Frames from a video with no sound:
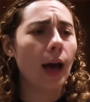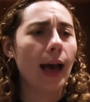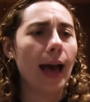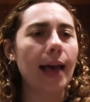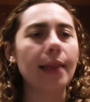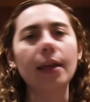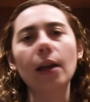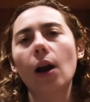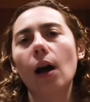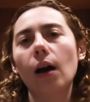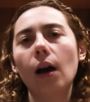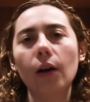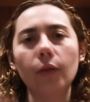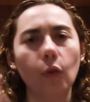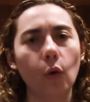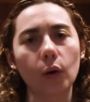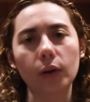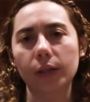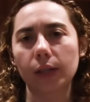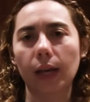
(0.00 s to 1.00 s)
And then, of
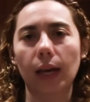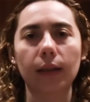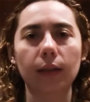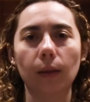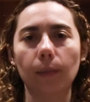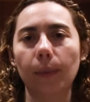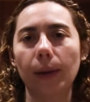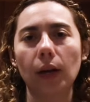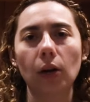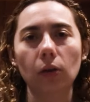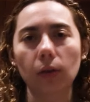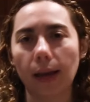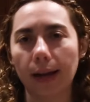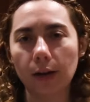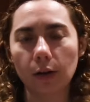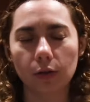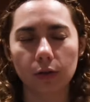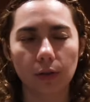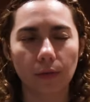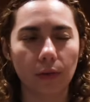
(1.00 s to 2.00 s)
course, again, the bigger
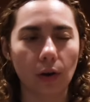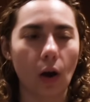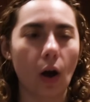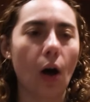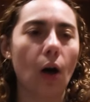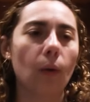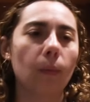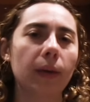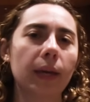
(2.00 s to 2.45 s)
layers of it all,